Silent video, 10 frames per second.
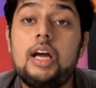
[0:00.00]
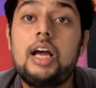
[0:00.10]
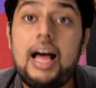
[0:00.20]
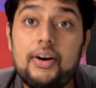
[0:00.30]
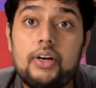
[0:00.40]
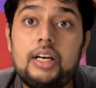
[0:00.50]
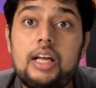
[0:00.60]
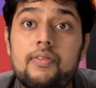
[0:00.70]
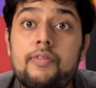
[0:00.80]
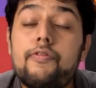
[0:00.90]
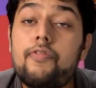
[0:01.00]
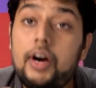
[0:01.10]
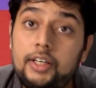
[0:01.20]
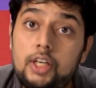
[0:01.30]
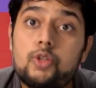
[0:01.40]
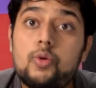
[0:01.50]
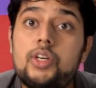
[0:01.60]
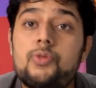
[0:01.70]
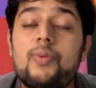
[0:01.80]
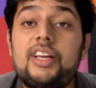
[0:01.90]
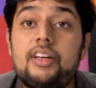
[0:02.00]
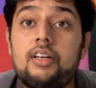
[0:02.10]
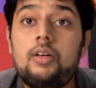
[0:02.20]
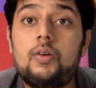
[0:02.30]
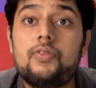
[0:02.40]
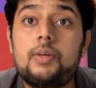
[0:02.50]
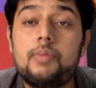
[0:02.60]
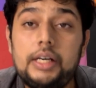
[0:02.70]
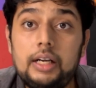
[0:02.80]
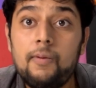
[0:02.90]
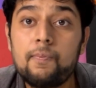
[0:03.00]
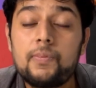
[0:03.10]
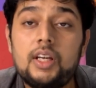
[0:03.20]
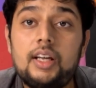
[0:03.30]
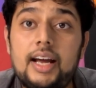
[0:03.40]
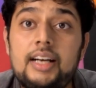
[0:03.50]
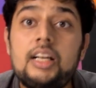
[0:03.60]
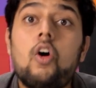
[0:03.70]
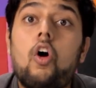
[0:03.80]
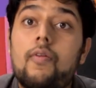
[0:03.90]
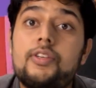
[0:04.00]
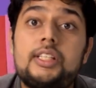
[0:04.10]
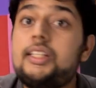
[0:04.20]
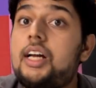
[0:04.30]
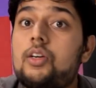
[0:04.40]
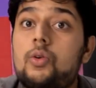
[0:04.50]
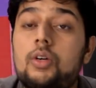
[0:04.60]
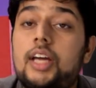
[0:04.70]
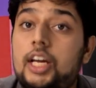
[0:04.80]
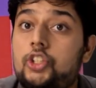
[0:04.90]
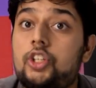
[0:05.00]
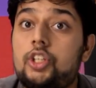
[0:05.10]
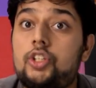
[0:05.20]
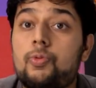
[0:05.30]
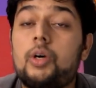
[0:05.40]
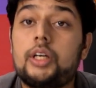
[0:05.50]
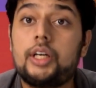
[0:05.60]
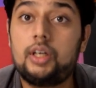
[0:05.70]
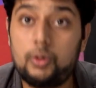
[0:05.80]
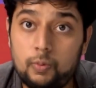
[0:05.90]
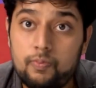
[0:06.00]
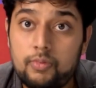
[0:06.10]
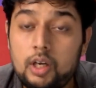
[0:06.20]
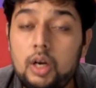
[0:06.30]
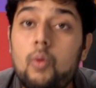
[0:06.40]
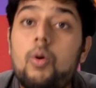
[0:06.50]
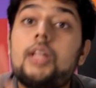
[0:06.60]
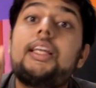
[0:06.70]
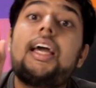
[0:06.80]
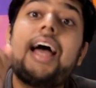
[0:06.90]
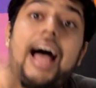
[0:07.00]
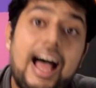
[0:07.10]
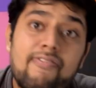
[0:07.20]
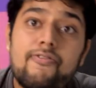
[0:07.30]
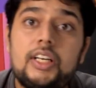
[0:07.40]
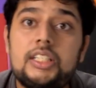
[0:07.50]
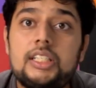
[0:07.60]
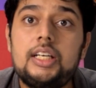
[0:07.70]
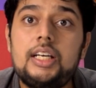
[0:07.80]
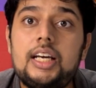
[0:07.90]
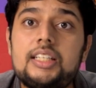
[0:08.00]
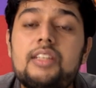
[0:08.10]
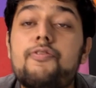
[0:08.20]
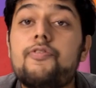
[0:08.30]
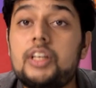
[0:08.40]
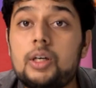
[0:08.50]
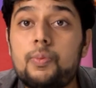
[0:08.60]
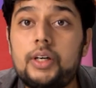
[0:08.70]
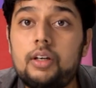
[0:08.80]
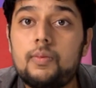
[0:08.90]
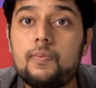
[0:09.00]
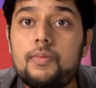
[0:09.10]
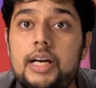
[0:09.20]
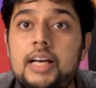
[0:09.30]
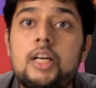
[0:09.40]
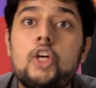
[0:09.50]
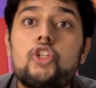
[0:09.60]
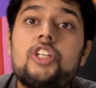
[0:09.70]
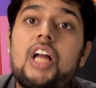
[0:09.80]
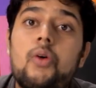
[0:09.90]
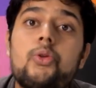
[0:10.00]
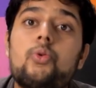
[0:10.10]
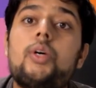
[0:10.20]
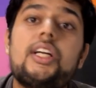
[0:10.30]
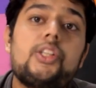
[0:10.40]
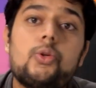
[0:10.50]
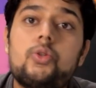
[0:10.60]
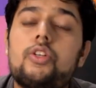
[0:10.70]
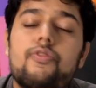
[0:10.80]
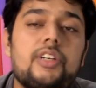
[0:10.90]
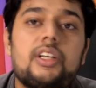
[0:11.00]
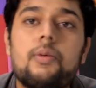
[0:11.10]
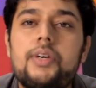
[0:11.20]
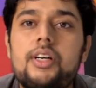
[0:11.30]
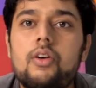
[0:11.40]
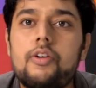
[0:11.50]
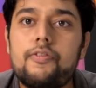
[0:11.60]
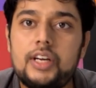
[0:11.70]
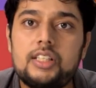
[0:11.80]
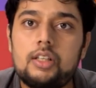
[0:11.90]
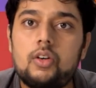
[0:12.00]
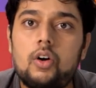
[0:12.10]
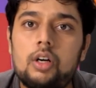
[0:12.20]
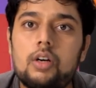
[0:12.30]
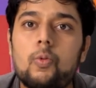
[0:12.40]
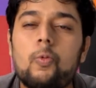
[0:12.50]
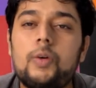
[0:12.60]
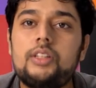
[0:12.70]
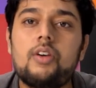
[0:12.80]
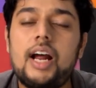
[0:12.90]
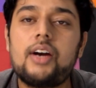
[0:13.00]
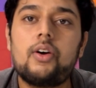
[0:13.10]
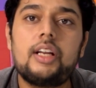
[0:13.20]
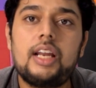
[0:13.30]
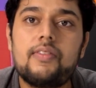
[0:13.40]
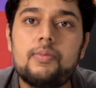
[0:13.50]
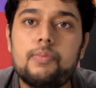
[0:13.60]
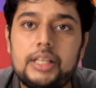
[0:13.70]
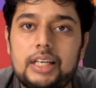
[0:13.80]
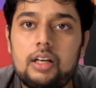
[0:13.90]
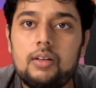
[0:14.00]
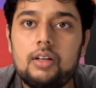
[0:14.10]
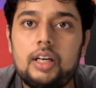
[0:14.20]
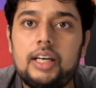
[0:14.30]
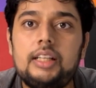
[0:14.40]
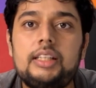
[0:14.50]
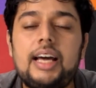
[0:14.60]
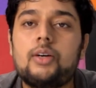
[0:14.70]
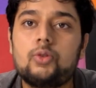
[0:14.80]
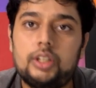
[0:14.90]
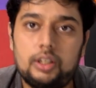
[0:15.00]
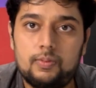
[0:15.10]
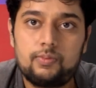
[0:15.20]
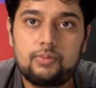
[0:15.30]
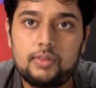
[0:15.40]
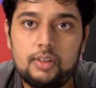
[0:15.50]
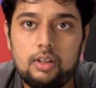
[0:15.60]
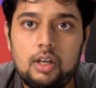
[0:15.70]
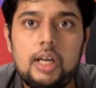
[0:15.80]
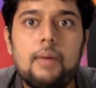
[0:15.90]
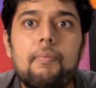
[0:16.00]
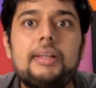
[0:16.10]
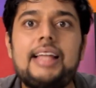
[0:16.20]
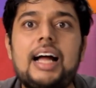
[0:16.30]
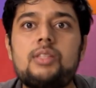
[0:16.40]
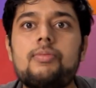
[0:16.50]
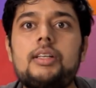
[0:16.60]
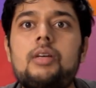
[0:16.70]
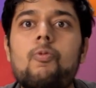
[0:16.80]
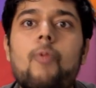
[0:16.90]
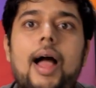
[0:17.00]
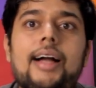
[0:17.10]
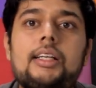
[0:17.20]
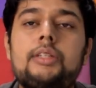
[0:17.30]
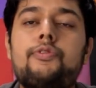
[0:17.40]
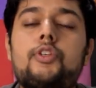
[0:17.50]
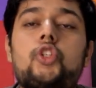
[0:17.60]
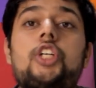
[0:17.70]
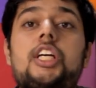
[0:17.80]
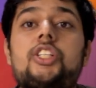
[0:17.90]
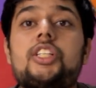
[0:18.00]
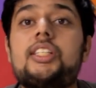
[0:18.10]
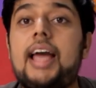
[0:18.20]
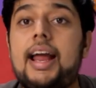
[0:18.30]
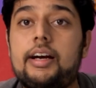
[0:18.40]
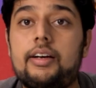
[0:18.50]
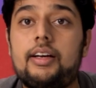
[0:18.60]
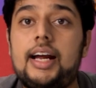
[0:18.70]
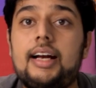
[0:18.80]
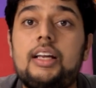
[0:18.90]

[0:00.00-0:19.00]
Android 11 Funtouch OS variant of the beta, right? Obviously there are no gestures working too. What they have fixed is a fingerprint, right? So now you can use your fingerprint or face unlock with your Android 11 beta in the Iqoo 3. But that's where the wagon for changes end, right?